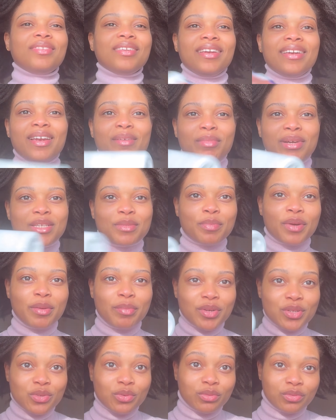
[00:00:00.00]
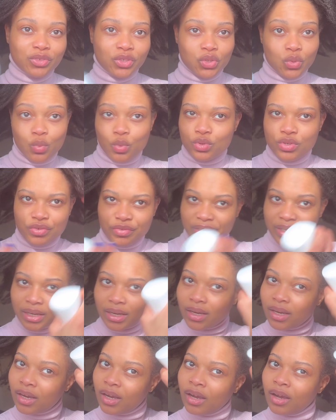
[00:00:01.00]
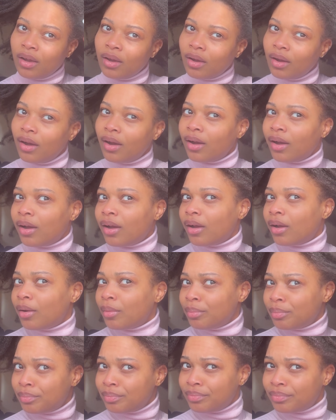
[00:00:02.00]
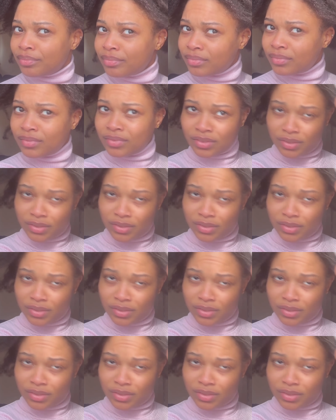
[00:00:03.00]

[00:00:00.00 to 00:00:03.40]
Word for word: I get my spray bottle with just water in it. Um, and